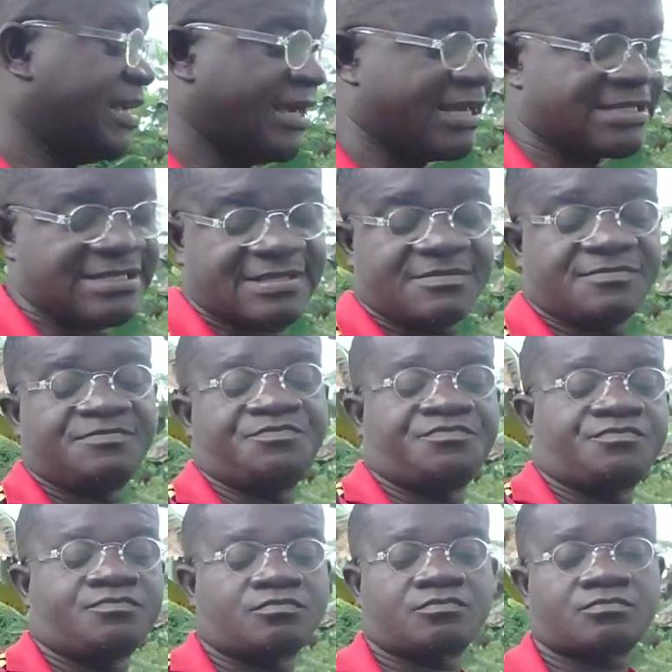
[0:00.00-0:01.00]
this,
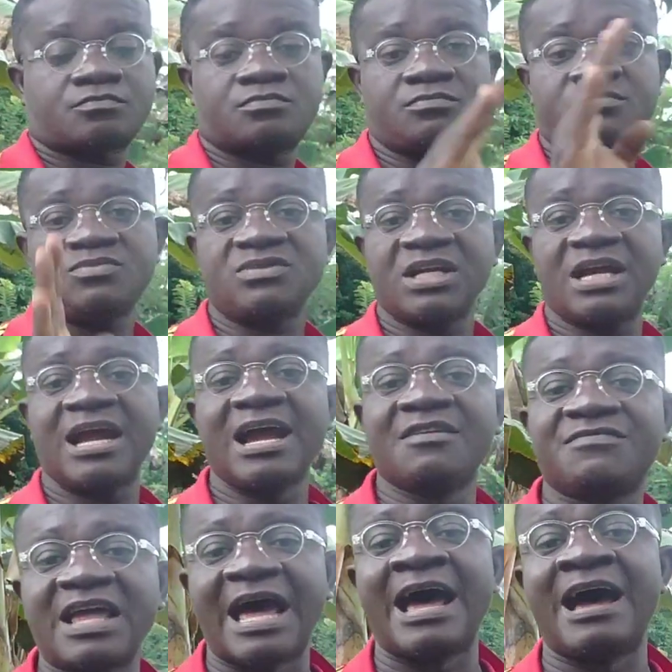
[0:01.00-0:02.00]

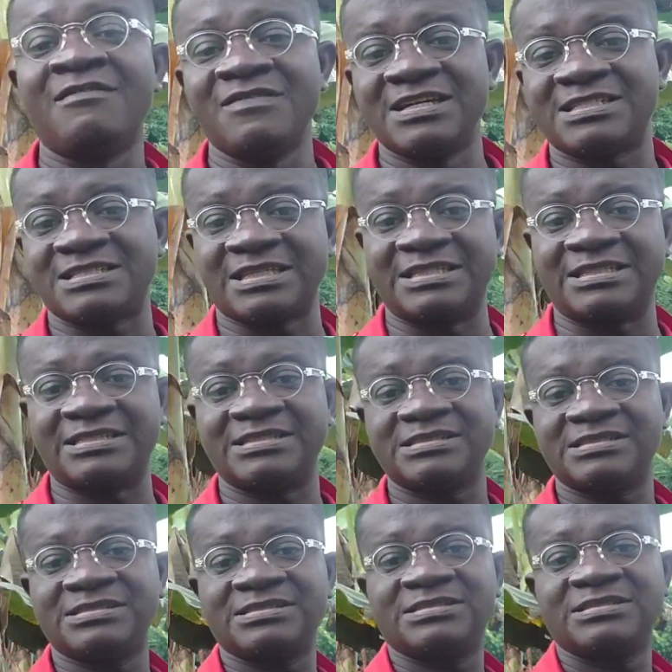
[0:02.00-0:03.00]
after harvesting,
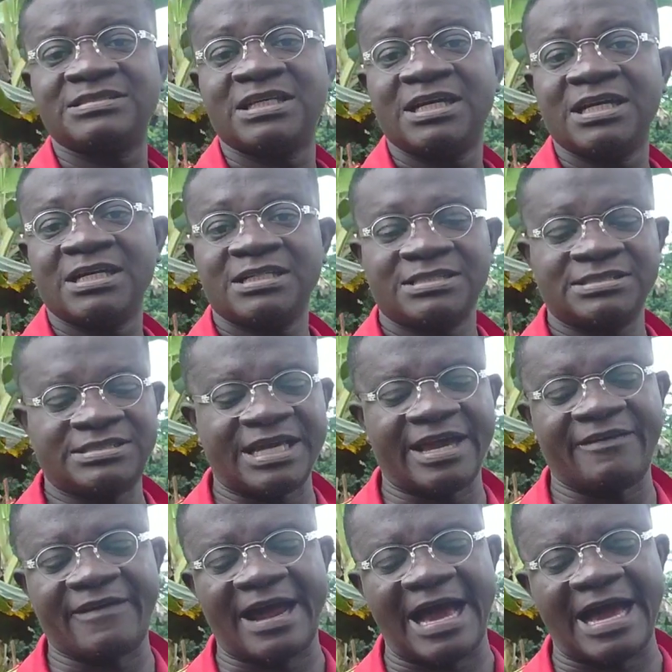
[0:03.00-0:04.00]

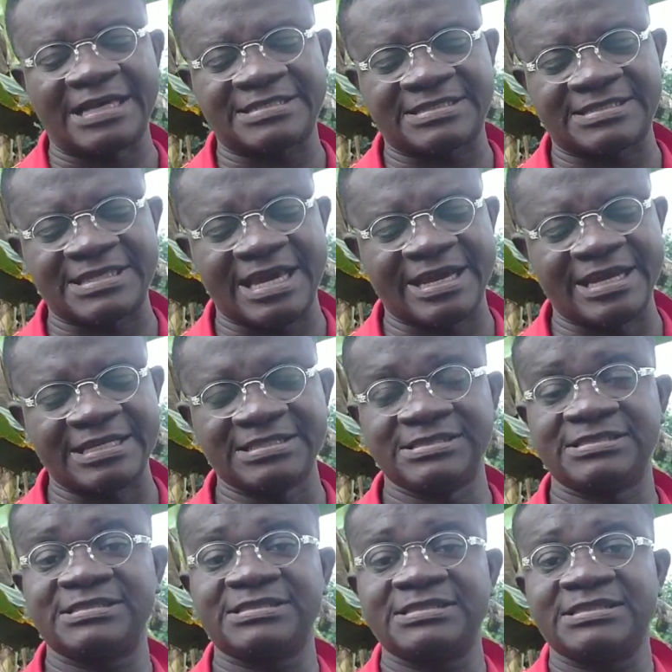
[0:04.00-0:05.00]
there are certain
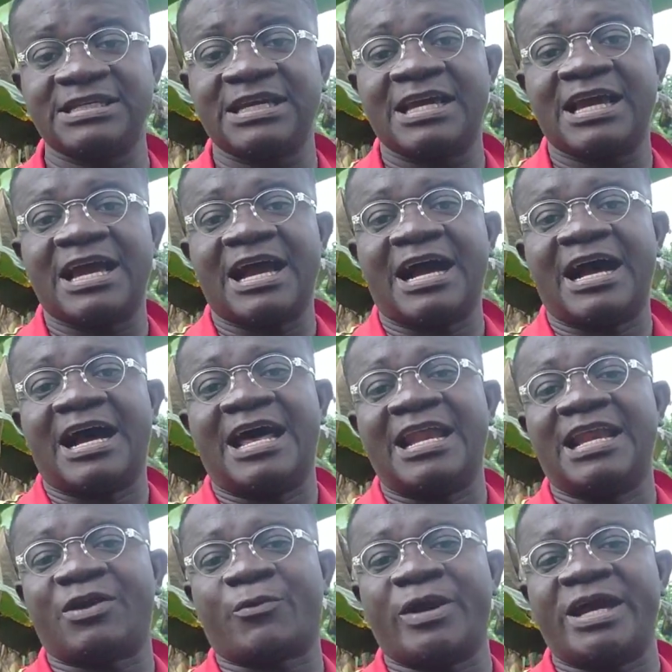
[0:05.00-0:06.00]

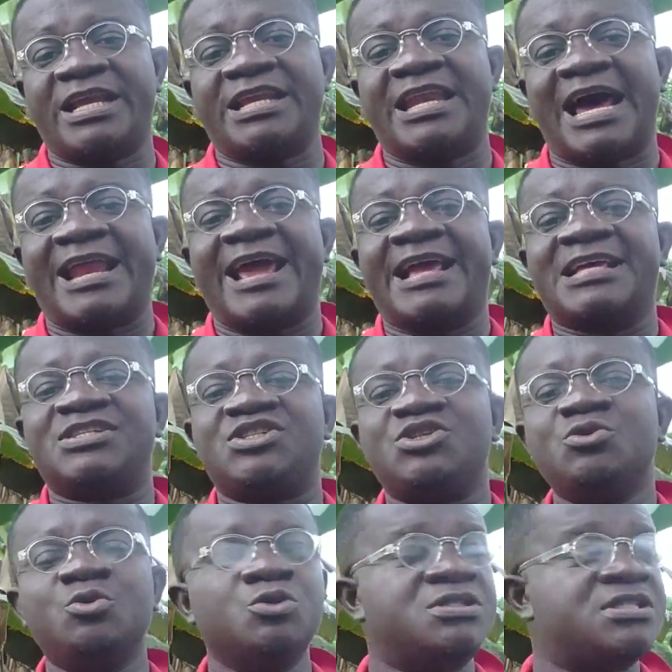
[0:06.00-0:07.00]
liquid that
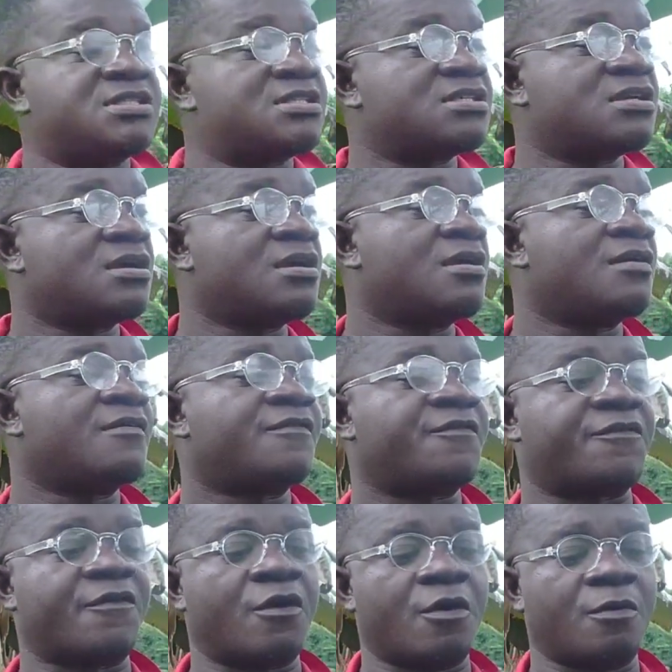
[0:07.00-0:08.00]
exudes
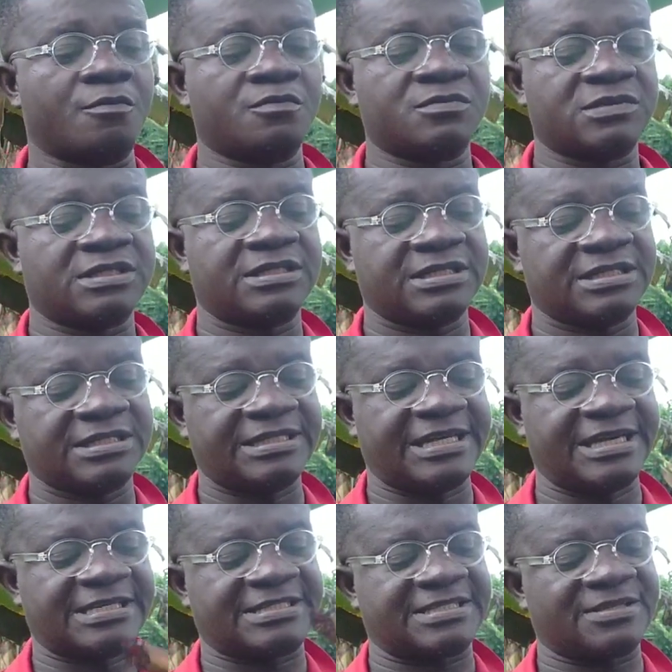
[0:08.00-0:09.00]
from
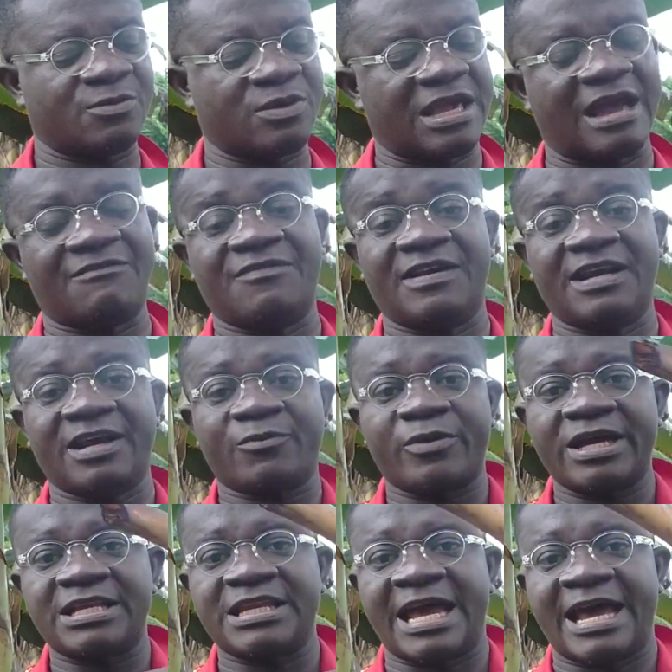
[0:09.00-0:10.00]
this. We have
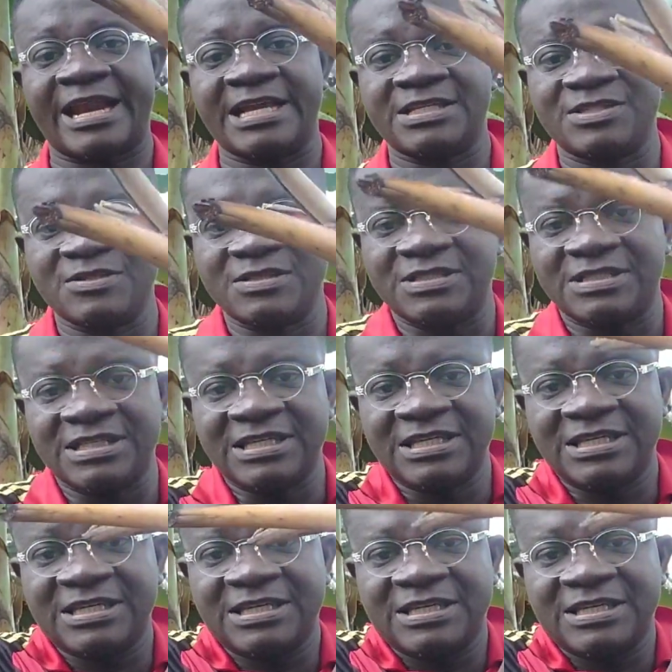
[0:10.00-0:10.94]
liquid that exudes. You see,